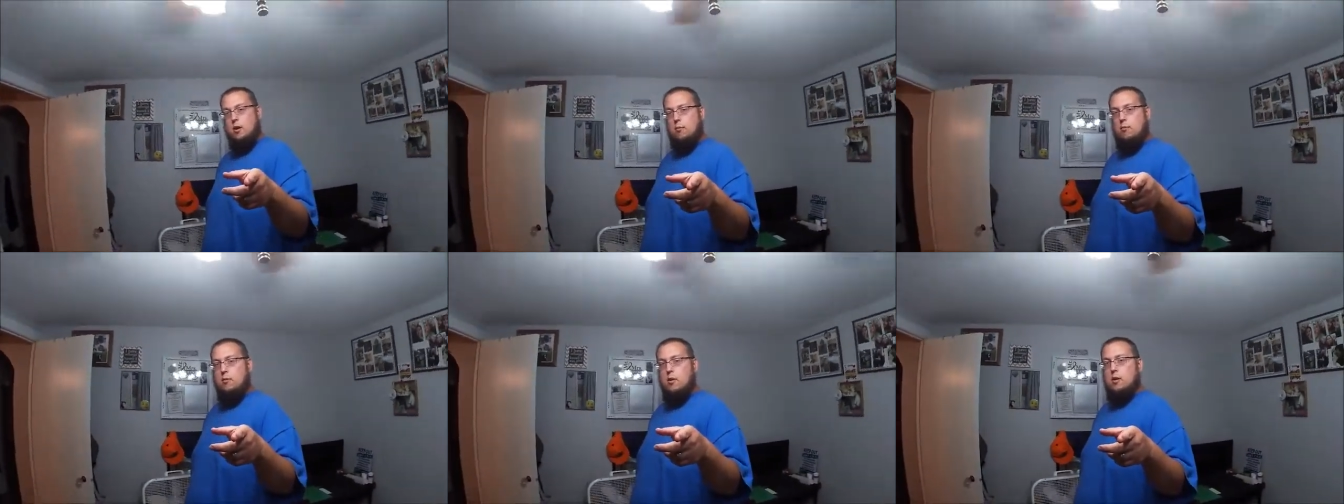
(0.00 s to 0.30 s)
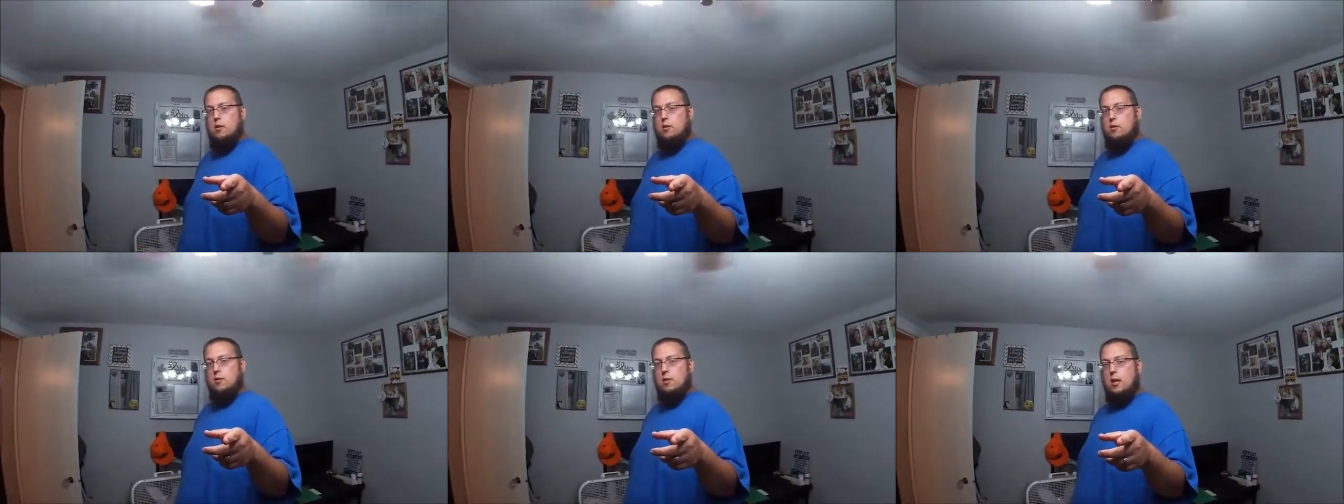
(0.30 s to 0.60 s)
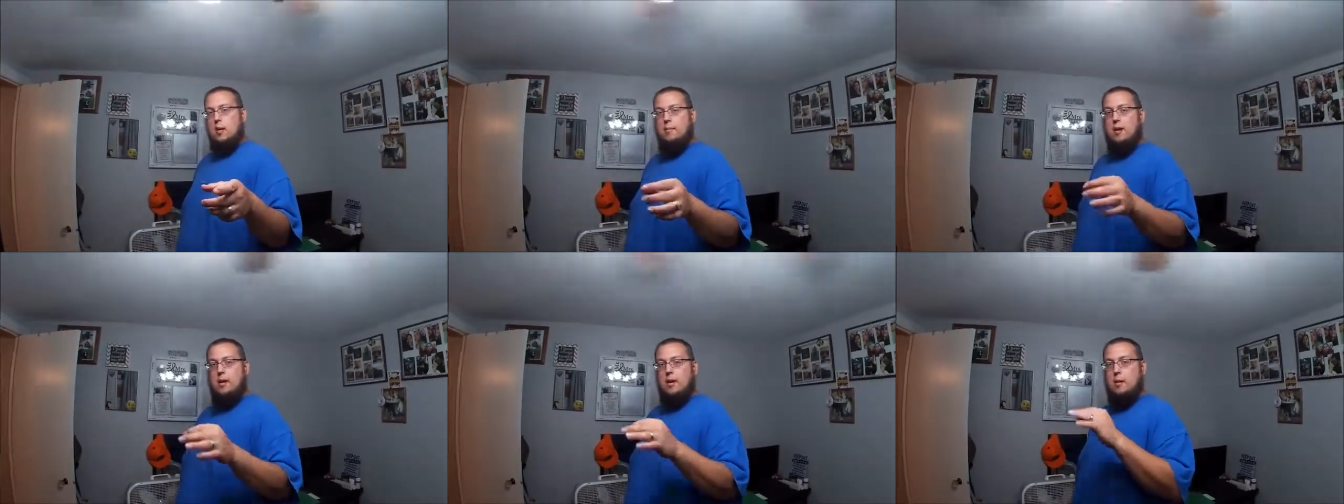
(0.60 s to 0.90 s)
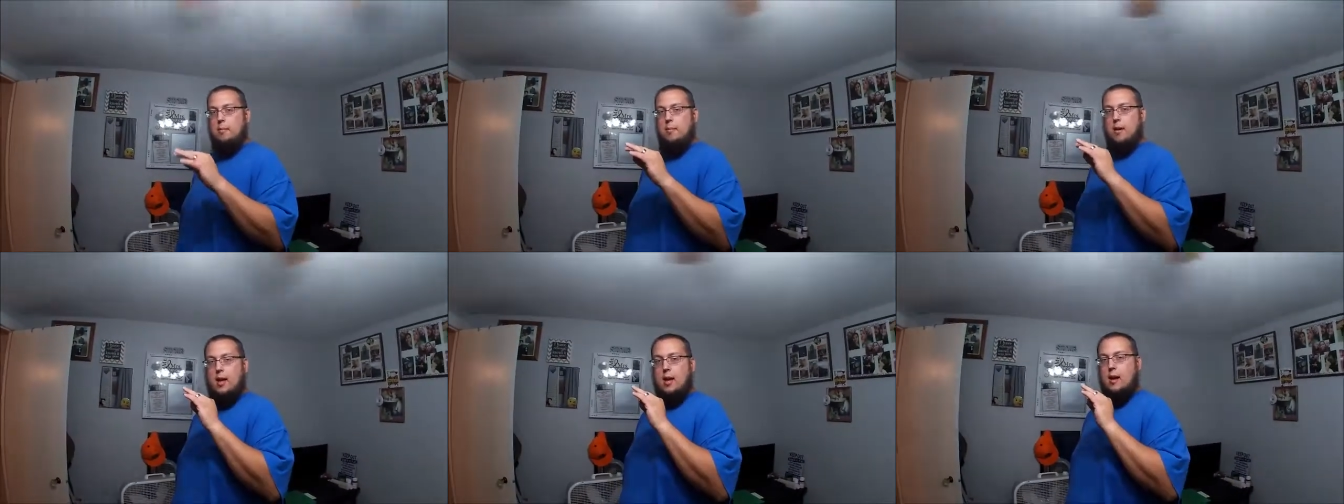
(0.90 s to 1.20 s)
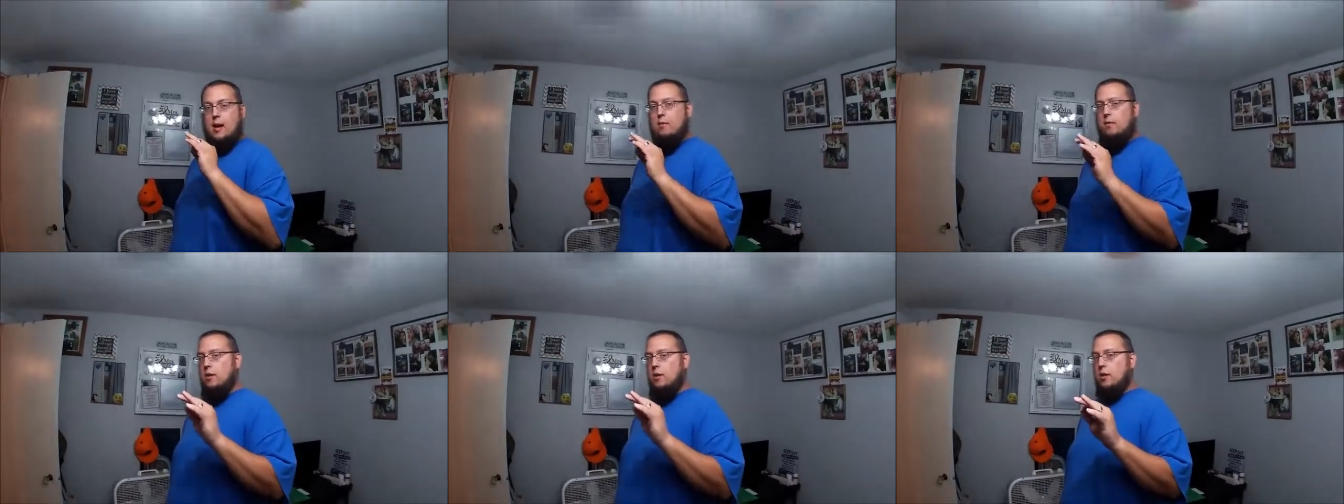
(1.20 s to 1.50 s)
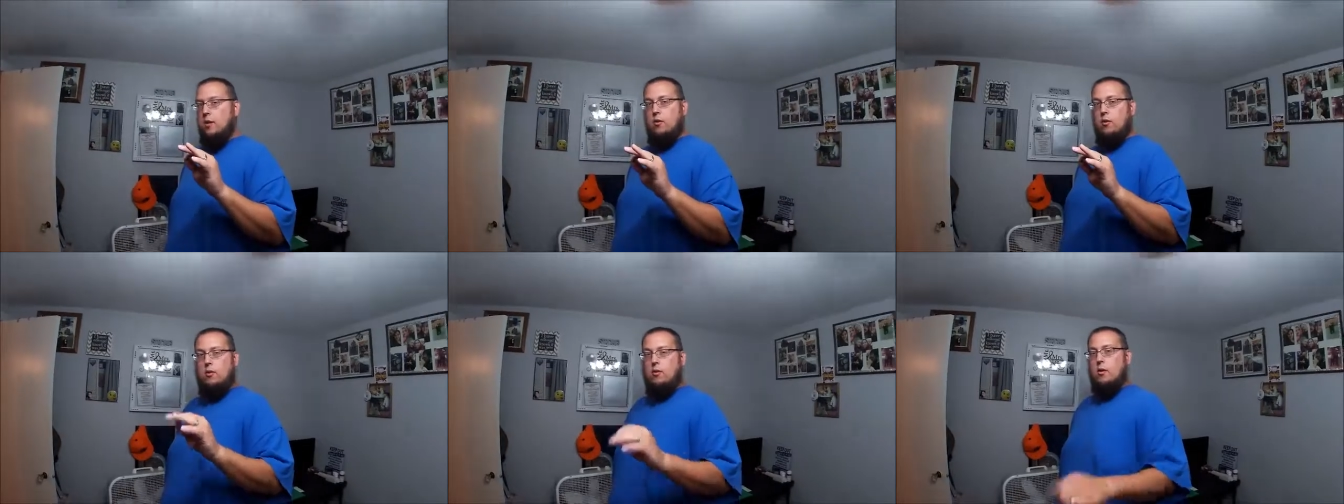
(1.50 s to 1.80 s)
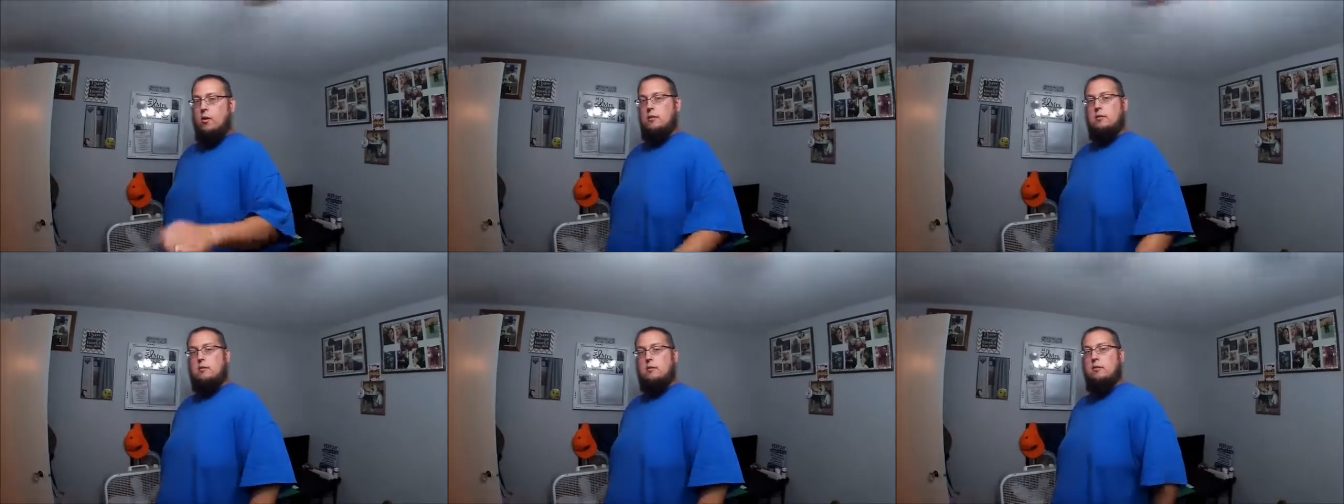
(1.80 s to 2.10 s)
GoPros, they pick up every little
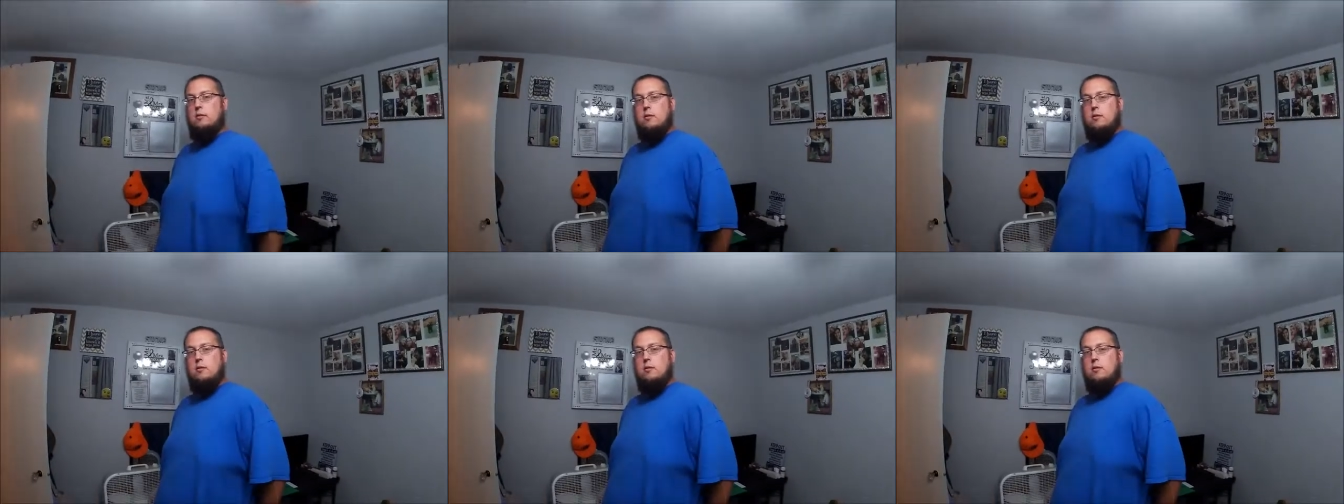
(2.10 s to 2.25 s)
noise.